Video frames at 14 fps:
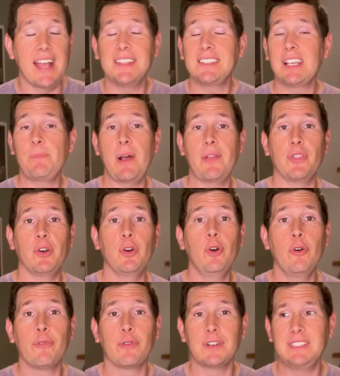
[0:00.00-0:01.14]
ends up on the
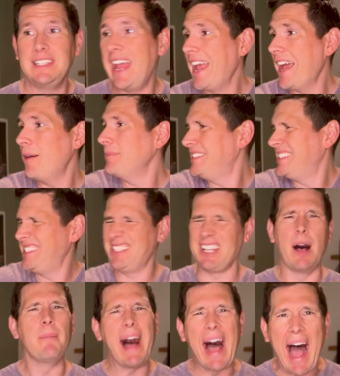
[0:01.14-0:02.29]
Hoover Dam
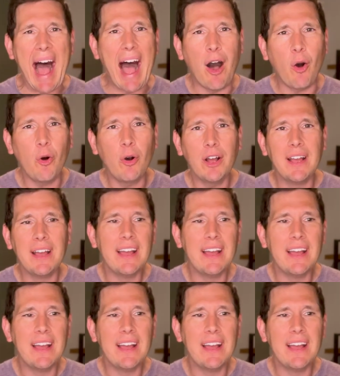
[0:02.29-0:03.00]
somehow